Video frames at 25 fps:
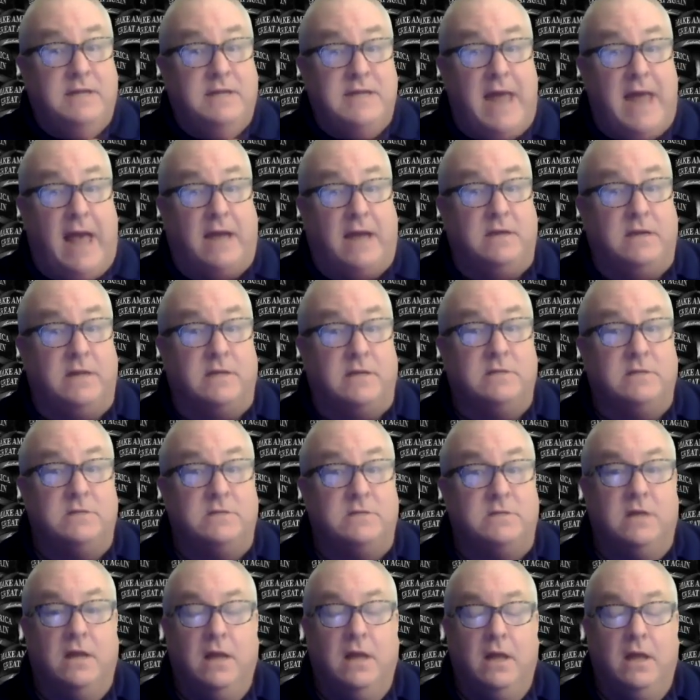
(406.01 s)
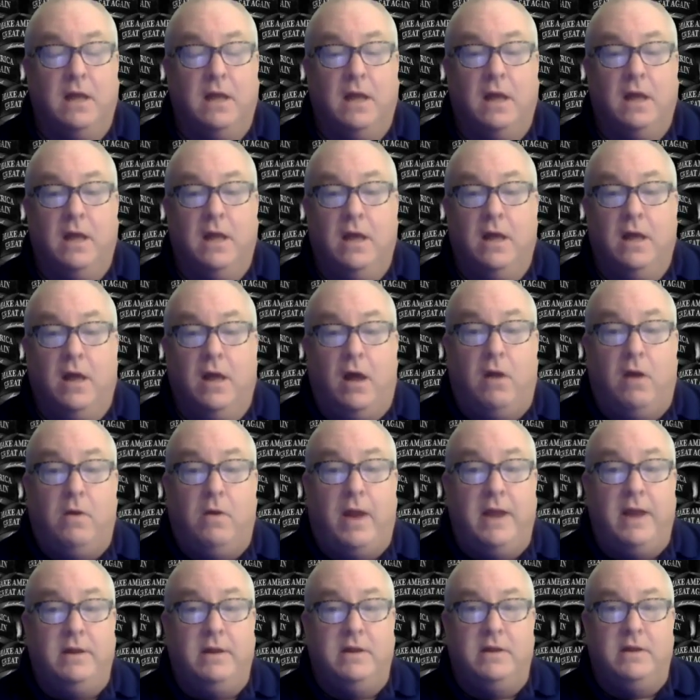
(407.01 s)
tactics. All
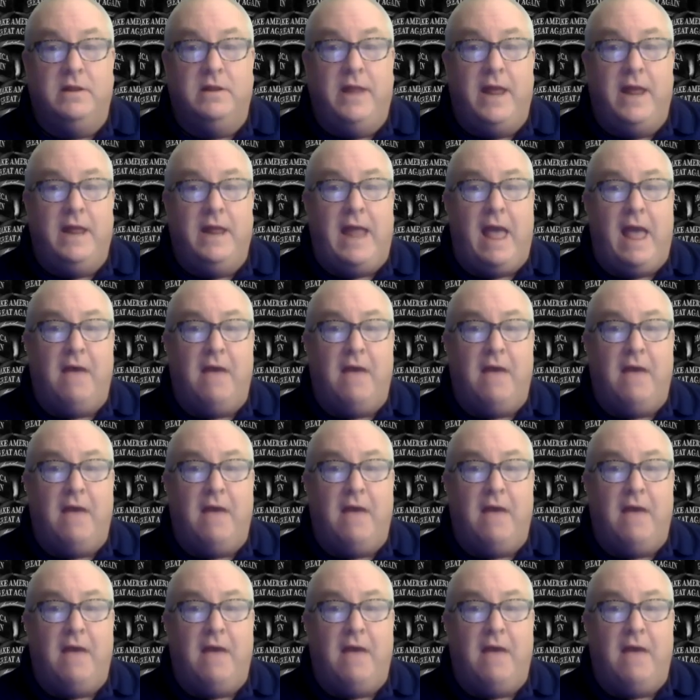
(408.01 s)
right, they